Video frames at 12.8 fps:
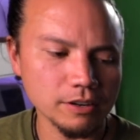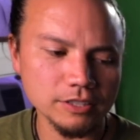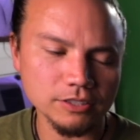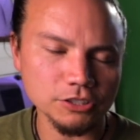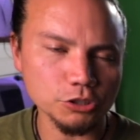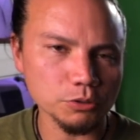
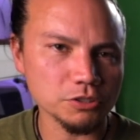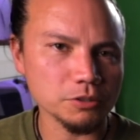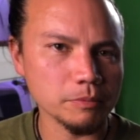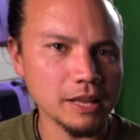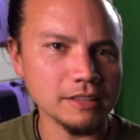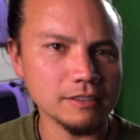He's going to show us
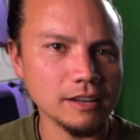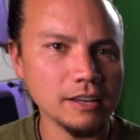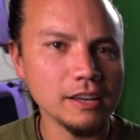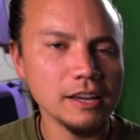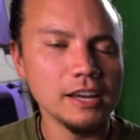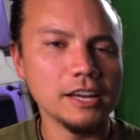some of that
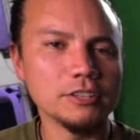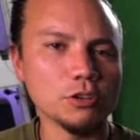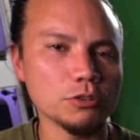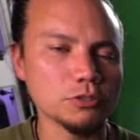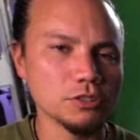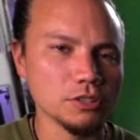today.
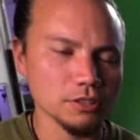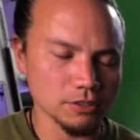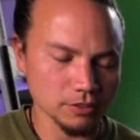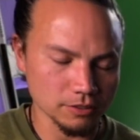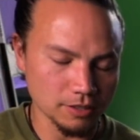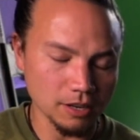He's also
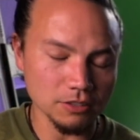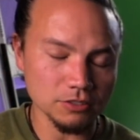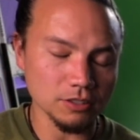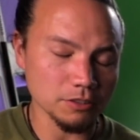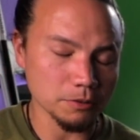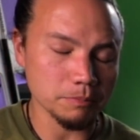going to tell
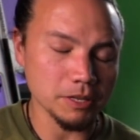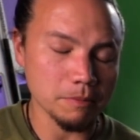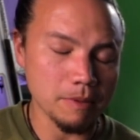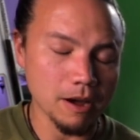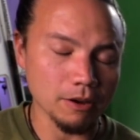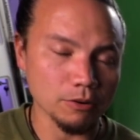us a little bit
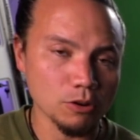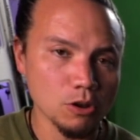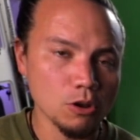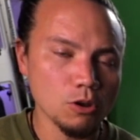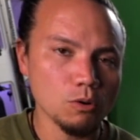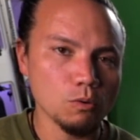about
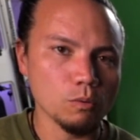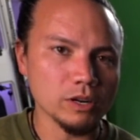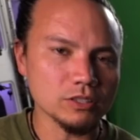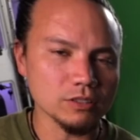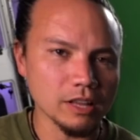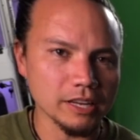
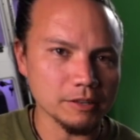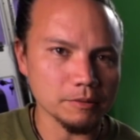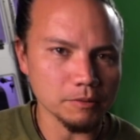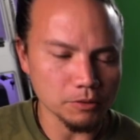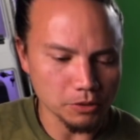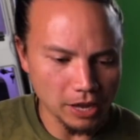what it's like
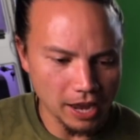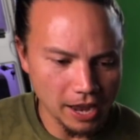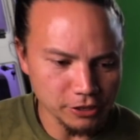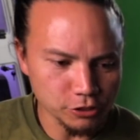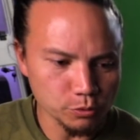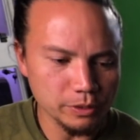
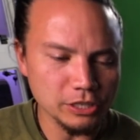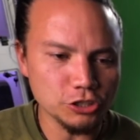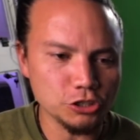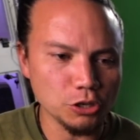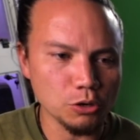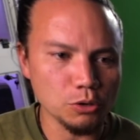entering
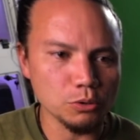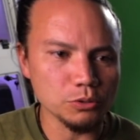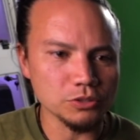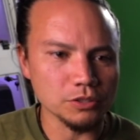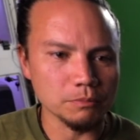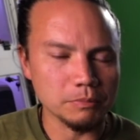
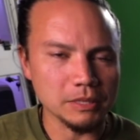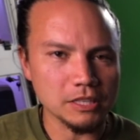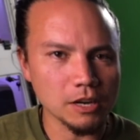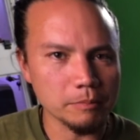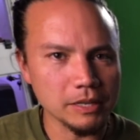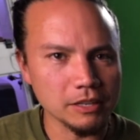shows and
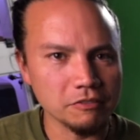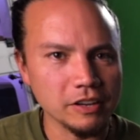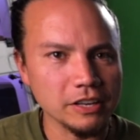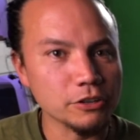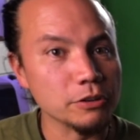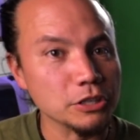becoming a
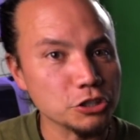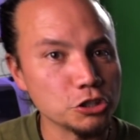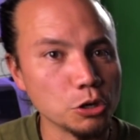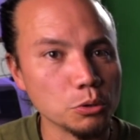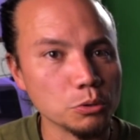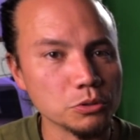vendor at
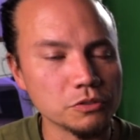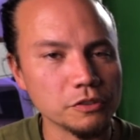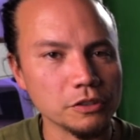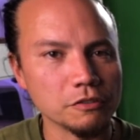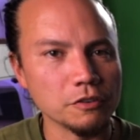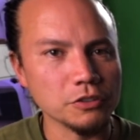shows
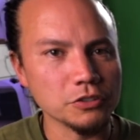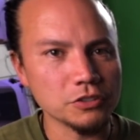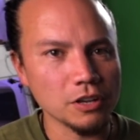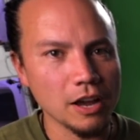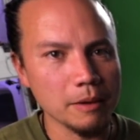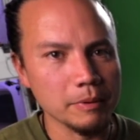for your
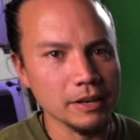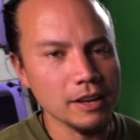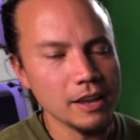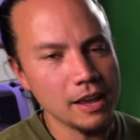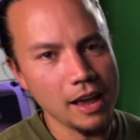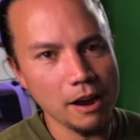first time and
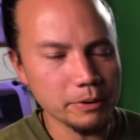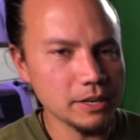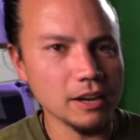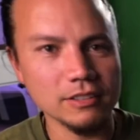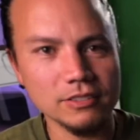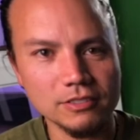how he
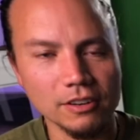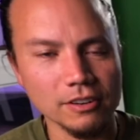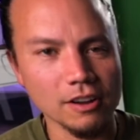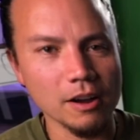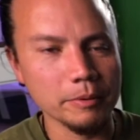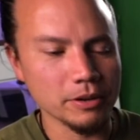got to start
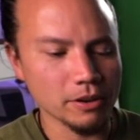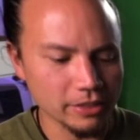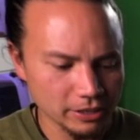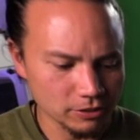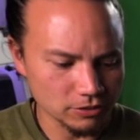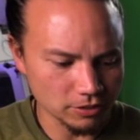in the hobby and all
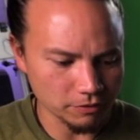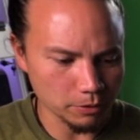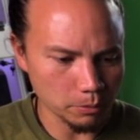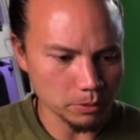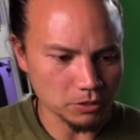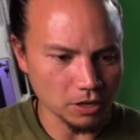that good stuff
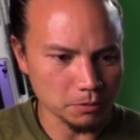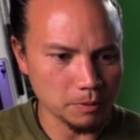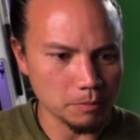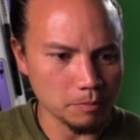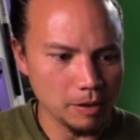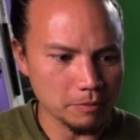they always talk to
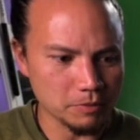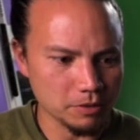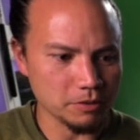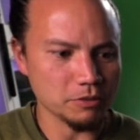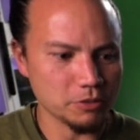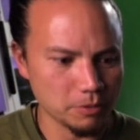people about
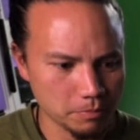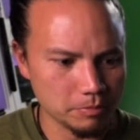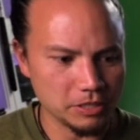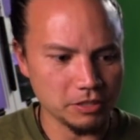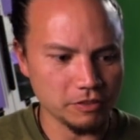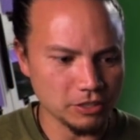on Triple
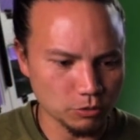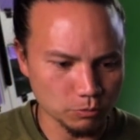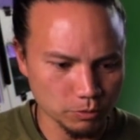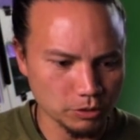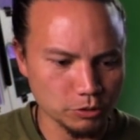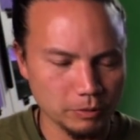B T V. That's
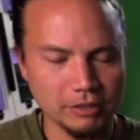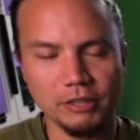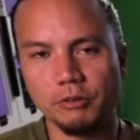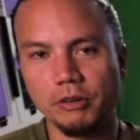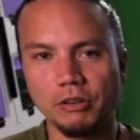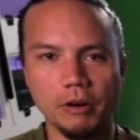what we're going
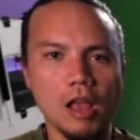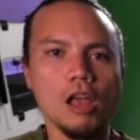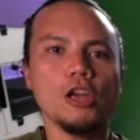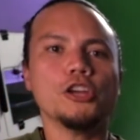to do.